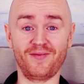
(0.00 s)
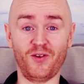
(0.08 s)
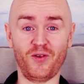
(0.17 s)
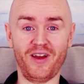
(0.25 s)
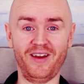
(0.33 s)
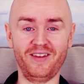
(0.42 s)

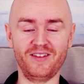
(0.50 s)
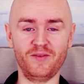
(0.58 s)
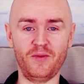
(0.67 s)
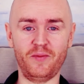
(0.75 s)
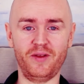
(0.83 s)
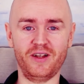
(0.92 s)
Okay?
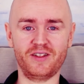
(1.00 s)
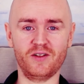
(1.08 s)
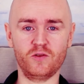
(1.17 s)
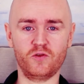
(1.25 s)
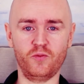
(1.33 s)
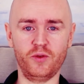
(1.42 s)
Maybe that
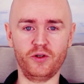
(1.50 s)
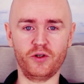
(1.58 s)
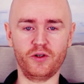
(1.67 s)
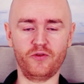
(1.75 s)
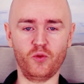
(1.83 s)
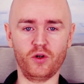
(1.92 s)
sounds familiar
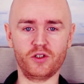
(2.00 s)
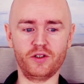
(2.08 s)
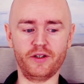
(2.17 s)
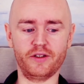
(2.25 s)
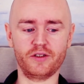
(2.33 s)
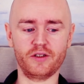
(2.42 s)
if you're watching
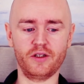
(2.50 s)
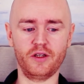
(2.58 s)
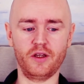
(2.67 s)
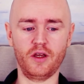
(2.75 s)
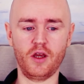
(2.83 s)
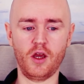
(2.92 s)
this.
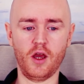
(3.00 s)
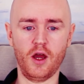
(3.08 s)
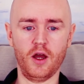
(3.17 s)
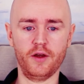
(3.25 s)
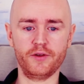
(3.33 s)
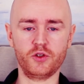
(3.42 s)

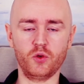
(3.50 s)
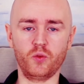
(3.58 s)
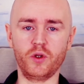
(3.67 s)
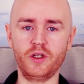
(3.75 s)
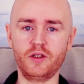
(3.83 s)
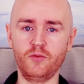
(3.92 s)
So we
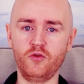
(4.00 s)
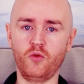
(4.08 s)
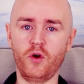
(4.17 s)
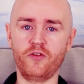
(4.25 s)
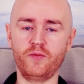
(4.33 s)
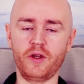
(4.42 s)
need to move
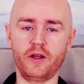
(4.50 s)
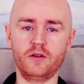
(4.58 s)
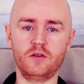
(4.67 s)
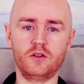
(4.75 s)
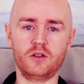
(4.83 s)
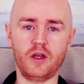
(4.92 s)
away from that.
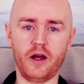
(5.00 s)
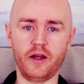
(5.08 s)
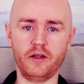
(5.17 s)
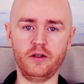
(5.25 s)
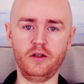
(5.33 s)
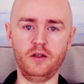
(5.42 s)

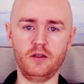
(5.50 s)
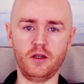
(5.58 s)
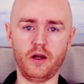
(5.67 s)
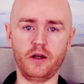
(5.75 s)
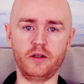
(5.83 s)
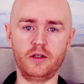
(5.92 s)
Tiny
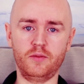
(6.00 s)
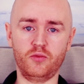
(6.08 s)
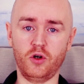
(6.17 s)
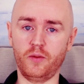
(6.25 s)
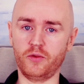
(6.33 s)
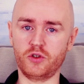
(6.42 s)

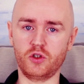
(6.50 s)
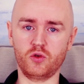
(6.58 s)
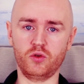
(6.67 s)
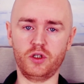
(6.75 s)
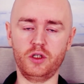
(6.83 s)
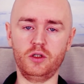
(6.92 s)
promises
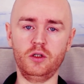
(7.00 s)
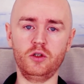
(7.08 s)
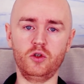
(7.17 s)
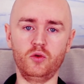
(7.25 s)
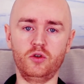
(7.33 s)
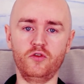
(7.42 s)
until
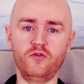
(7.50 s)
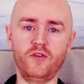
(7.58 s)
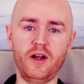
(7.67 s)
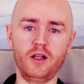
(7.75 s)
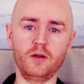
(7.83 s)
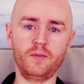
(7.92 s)
you
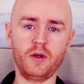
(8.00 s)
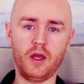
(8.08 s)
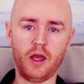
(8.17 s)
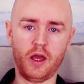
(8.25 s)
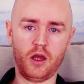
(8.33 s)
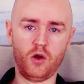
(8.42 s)
develop
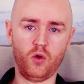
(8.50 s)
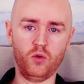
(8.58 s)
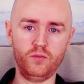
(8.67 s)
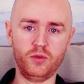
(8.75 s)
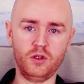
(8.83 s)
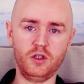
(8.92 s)

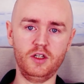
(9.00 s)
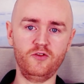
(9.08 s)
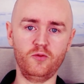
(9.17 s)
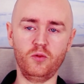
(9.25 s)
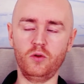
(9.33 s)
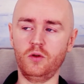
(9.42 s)

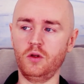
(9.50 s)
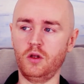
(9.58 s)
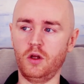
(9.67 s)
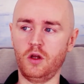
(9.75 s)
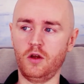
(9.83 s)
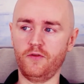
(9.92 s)
unbelievable
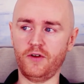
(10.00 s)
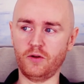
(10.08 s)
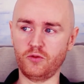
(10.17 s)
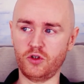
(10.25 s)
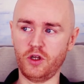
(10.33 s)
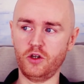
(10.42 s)

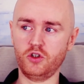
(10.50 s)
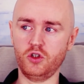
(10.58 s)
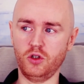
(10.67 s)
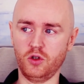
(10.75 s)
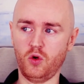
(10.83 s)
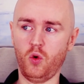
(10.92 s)

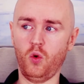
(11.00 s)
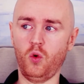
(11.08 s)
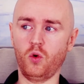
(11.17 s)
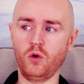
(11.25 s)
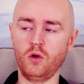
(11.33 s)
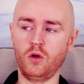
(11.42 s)
foundational
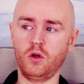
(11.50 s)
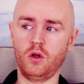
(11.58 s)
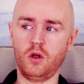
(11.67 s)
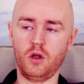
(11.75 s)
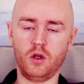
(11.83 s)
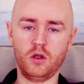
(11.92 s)
core
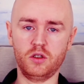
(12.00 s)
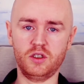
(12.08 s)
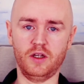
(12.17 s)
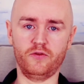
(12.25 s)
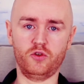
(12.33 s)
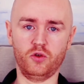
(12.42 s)

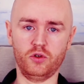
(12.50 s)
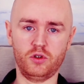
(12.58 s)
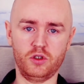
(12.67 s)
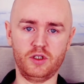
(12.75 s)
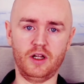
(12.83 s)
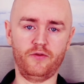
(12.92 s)
self-trust
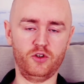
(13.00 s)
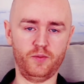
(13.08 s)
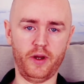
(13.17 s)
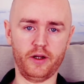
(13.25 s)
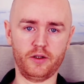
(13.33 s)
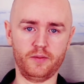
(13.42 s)
and
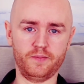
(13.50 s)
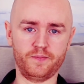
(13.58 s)
self-respect.